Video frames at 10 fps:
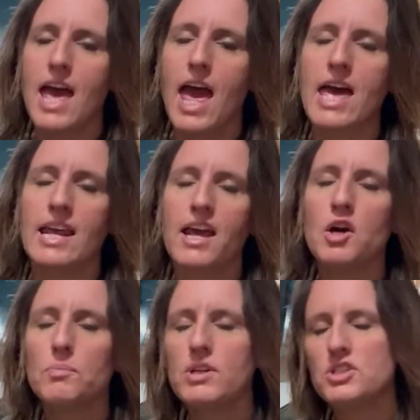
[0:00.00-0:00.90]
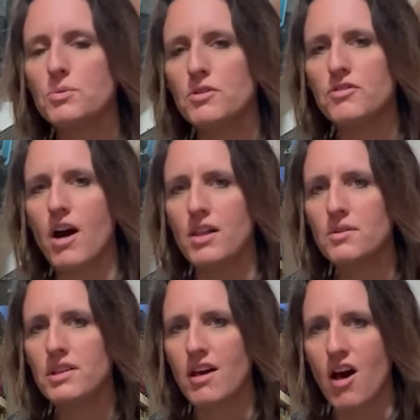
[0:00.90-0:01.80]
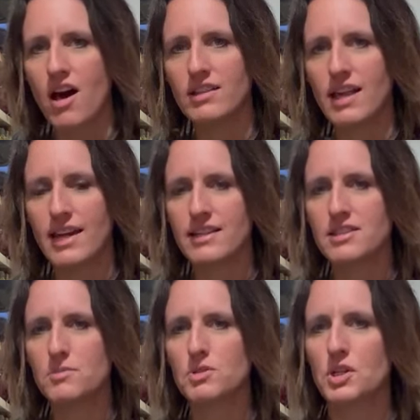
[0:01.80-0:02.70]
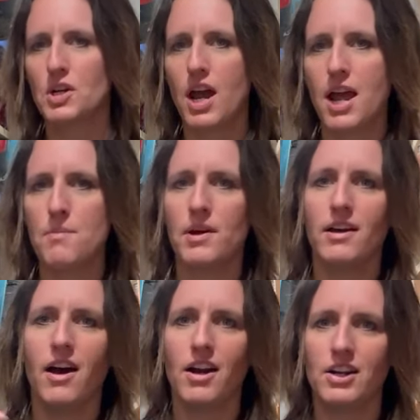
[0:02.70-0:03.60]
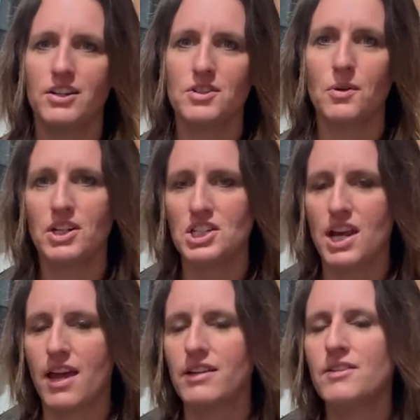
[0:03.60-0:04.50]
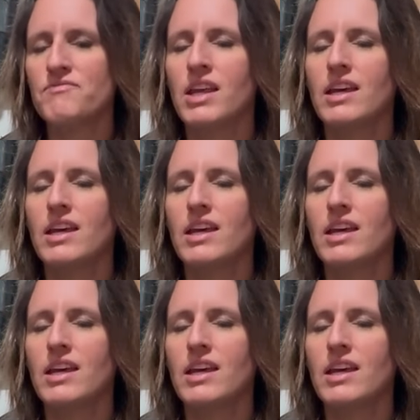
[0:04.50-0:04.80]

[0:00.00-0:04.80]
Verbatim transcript: and I hope that you will follow along, like and subscribe our, to our channel